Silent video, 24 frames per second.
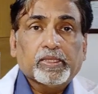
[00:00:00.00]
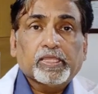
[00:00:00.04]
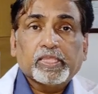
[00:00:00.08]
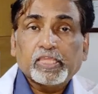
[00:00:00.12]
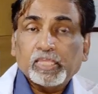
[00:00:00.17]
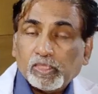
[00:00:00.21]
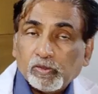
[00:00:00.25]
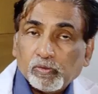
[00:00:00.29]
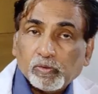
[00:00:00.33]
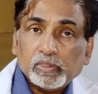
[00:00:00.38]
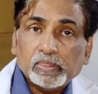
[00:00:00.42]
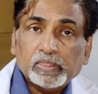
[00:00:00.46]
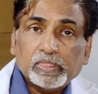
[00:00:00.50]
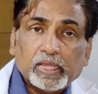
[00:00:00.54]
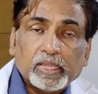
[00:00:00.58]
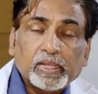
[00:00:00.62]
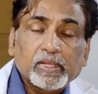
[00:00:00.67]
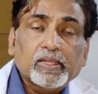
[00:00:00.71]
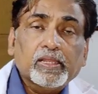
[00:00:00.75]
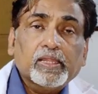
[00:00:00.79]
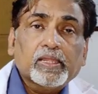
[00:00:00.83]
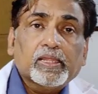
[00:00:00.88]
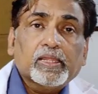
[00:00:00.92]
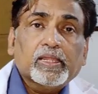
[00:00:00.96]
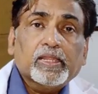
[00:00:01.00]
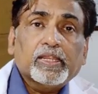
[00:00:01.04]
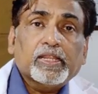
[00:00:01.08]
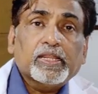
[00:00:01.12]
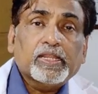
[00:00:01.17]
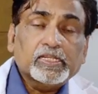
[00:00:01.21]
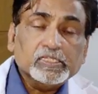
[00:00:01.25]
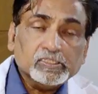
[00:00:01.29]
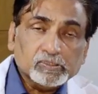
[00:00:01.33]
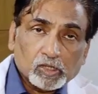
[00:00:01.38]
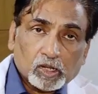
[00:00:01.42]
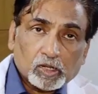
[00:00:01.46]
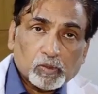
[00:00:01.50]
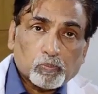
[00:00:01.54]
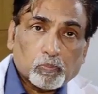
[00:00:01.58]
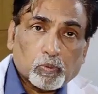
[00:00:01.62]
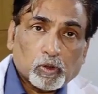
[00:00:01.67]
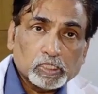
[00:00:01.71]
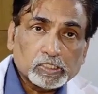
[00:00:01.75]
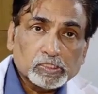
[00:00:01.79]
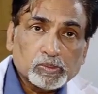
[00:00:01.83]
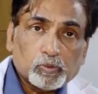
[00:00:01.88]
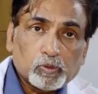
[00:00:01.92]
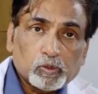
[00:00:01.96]
Even then, it is not
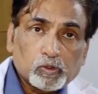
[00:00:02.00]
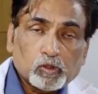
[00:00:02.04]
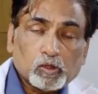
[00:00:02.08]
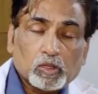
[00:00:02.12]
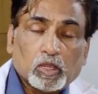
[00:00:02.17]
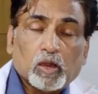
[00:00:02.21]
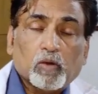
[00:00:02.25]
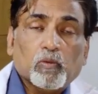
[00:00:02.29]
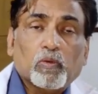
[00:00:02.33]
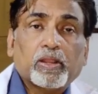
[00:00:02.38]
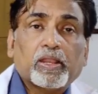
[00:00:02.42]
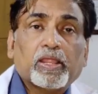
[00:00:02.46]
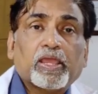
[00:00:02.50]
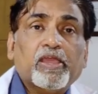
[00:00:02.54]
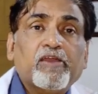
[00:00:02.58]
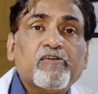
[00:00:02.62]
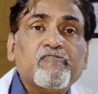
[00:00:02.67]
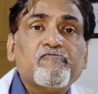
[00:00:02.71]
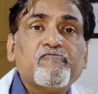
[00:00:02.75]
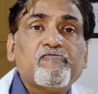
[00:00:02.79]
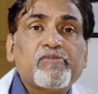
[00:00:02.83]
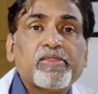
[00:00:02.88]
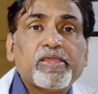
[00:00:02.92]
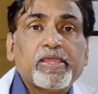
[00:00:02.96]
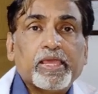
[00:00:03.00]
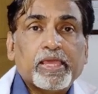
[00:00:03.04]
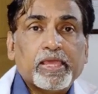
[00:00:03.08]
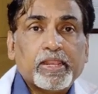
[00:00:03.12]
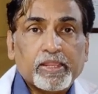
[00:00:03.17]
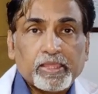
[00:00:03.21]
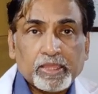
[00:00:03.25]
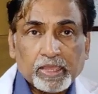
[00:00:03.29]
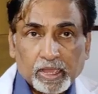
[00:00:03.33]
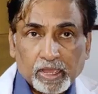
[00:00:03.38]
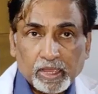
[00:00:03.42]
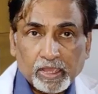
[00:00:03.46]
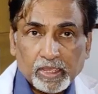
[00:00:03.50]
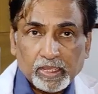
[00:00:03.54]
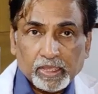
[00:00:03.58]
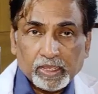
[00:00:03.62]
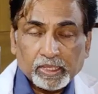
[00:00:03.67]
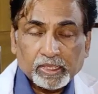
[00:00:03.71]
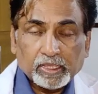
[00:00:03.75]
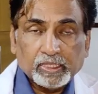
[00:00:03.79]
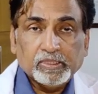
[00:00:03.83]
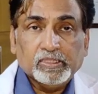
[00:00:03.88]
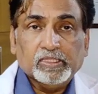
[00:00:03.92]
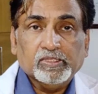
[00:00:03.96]
possible to cover every area
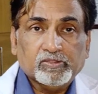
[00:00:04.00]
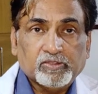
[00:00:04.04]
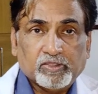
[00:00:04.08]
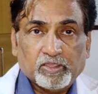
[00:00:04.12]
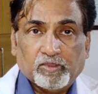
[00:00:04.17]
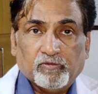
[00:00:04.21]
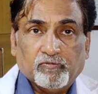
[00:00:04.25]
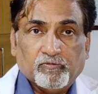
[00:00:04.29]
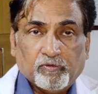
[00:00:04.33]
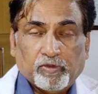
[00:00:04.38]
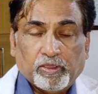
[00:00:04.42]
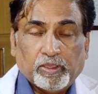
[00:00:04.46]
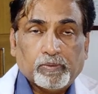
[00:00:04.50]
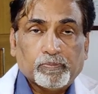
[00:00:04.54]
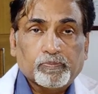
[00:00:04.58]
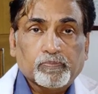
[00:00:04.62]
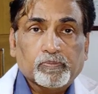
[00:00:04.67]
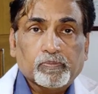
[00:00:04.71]
in the same way.